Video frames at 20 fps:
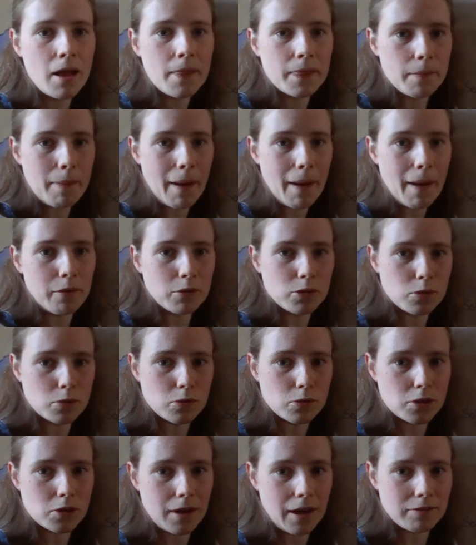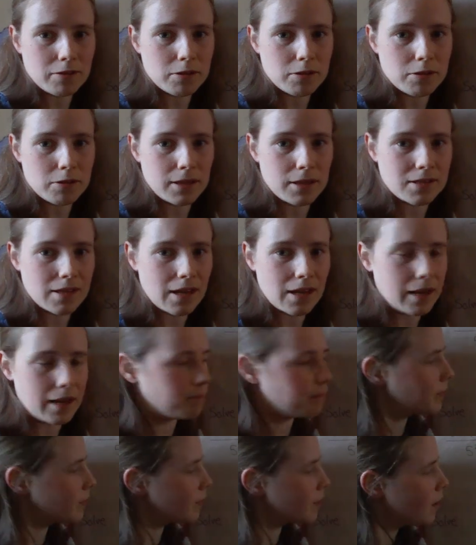the powers also have to be the same.